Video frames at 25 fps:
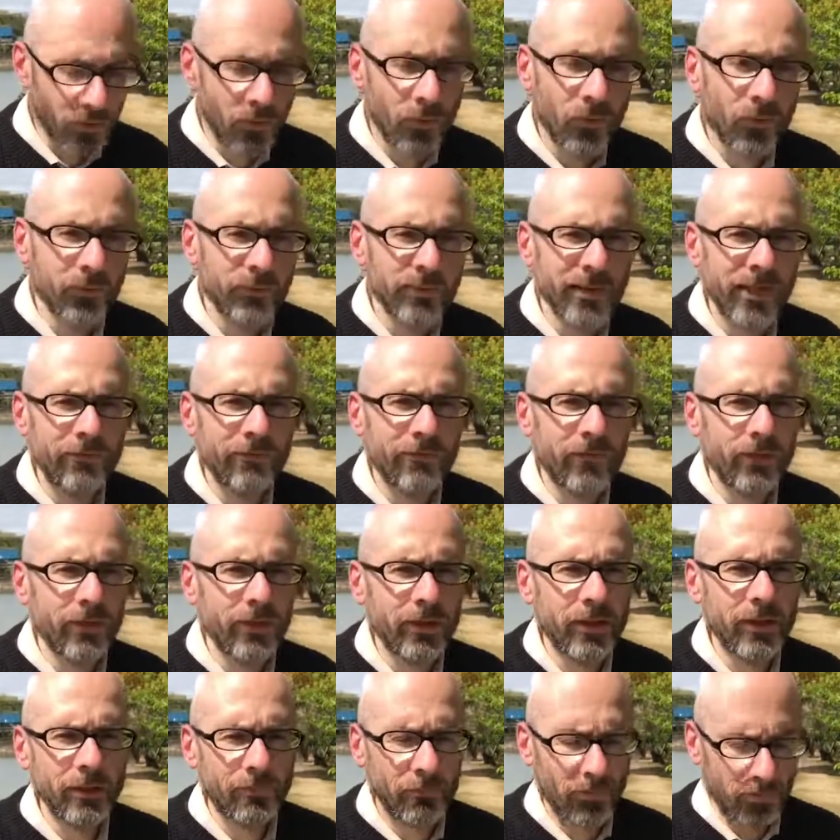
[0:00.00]
they are only
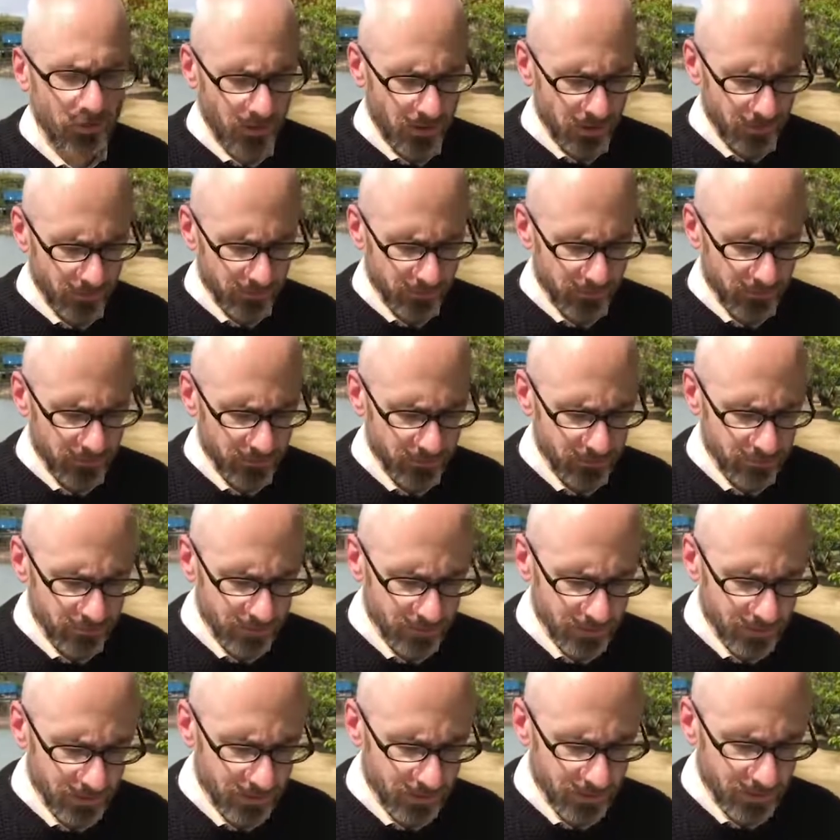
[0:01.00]
fooling themselves.
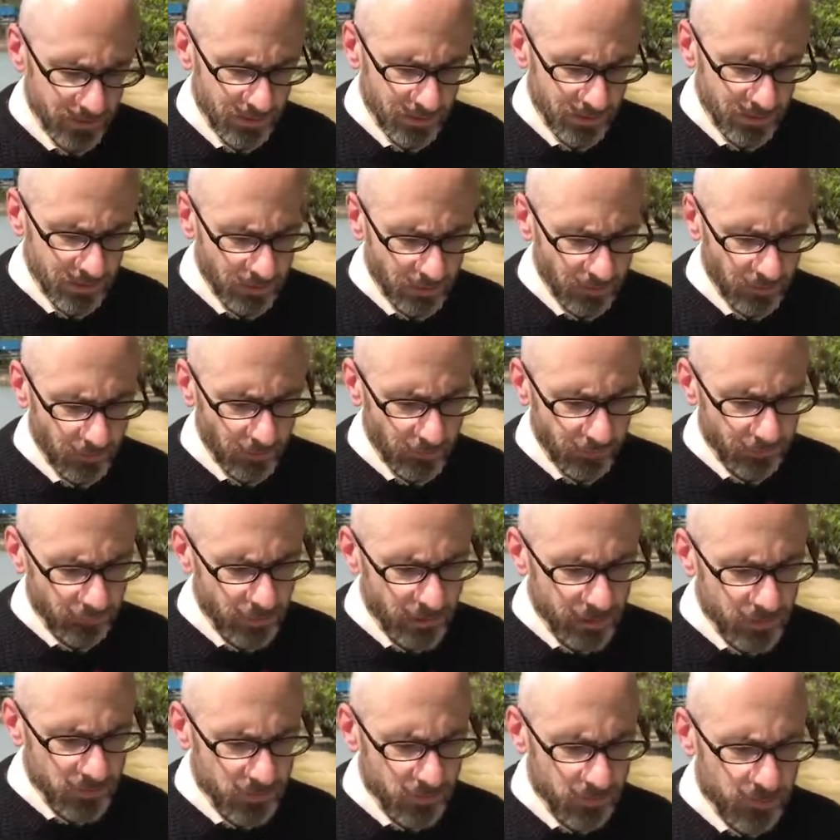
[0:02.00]
They're
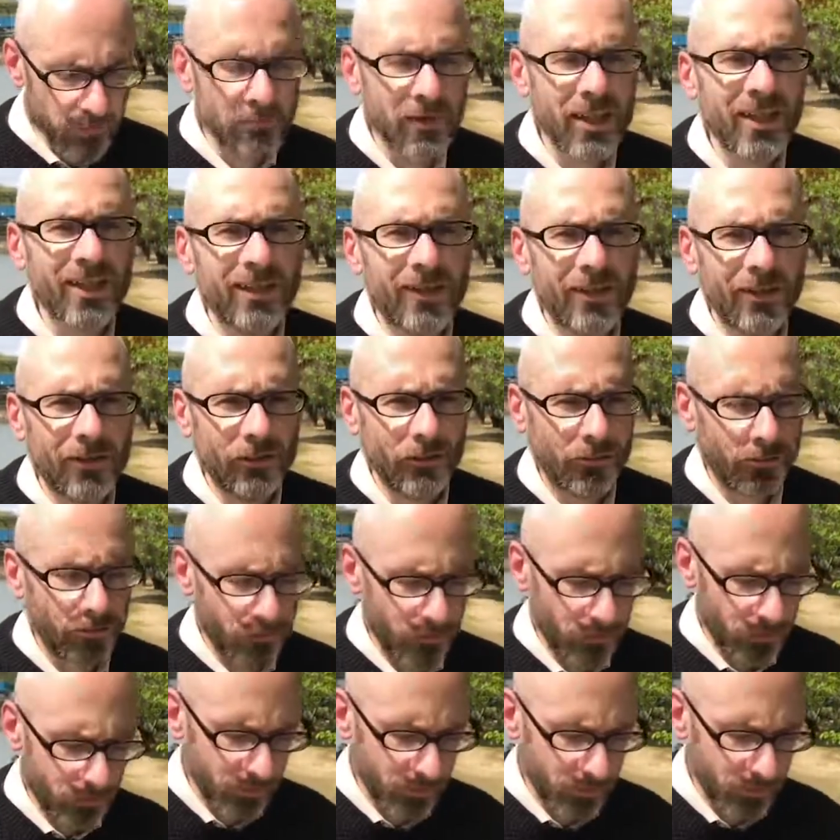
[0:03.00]
afraid to admit that it's